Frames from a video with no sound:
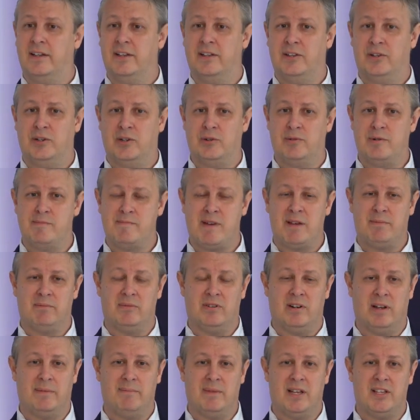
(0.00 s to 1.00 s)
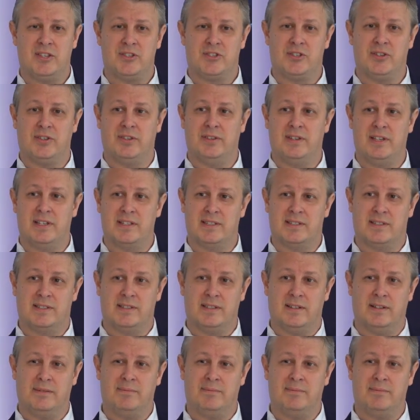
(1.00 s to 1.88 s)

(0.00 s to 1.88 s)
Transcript: you remember I mentioned this